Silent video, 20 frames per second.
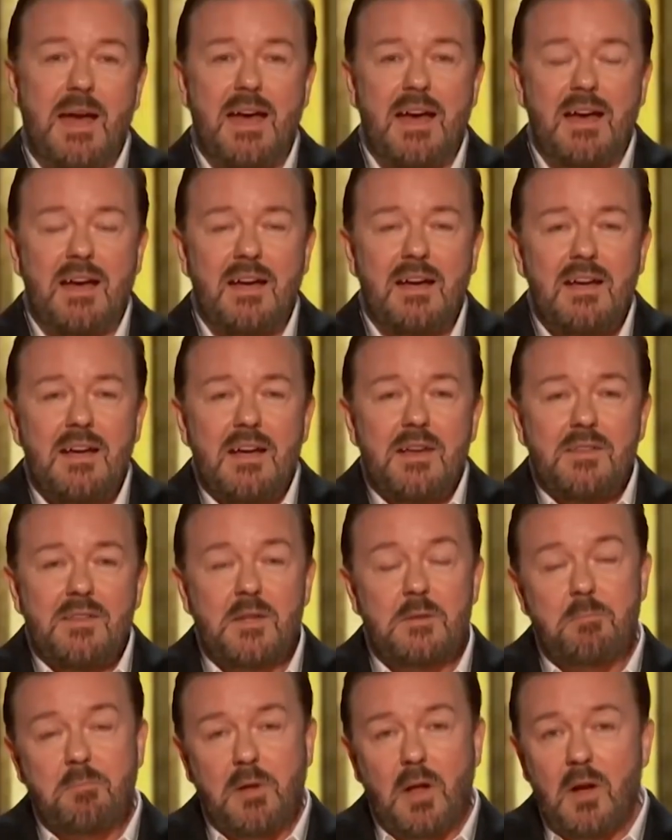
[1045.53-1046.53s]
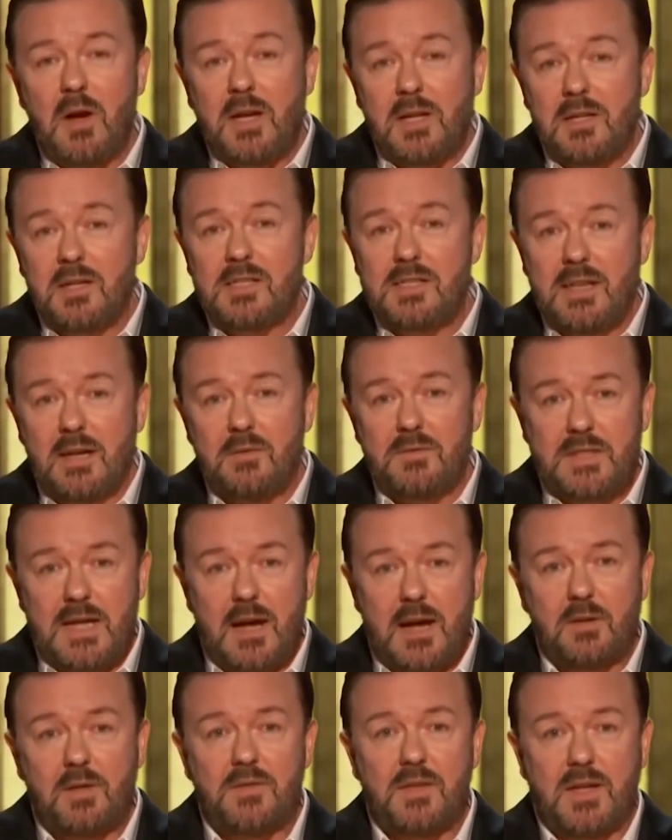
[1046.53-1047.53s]
better than plonking herself
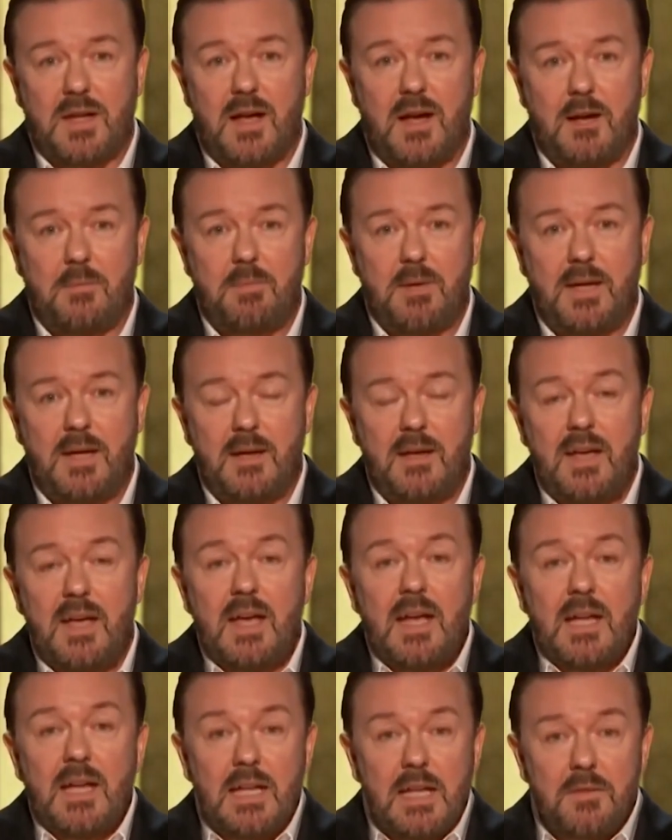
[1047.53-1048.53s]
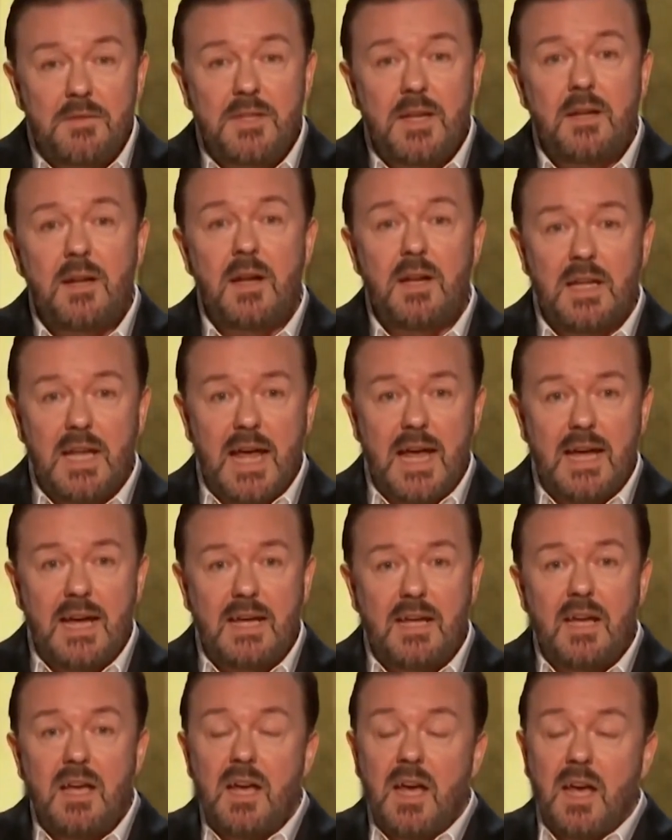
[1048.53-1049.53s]
down on the carpet, lifting her
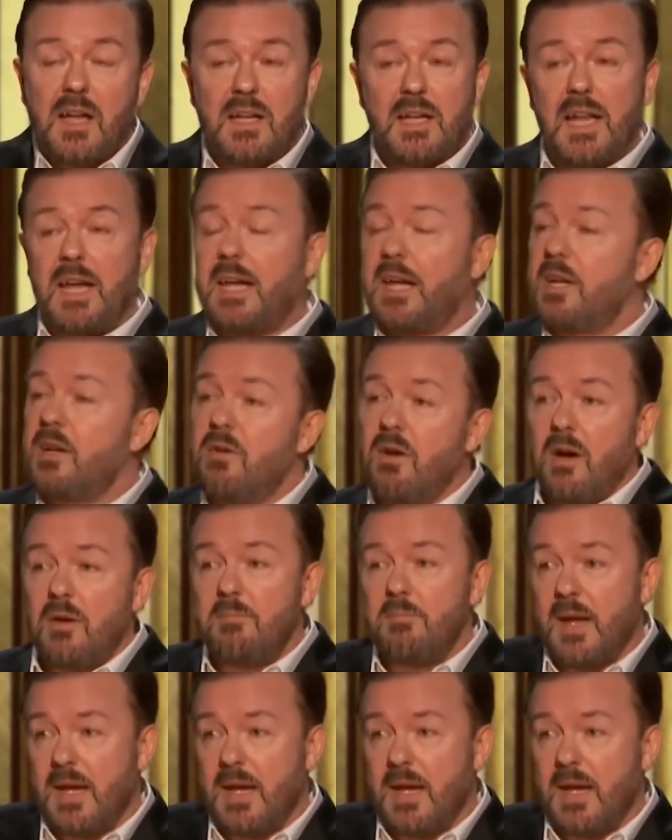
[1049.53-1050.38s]
leg and licking her...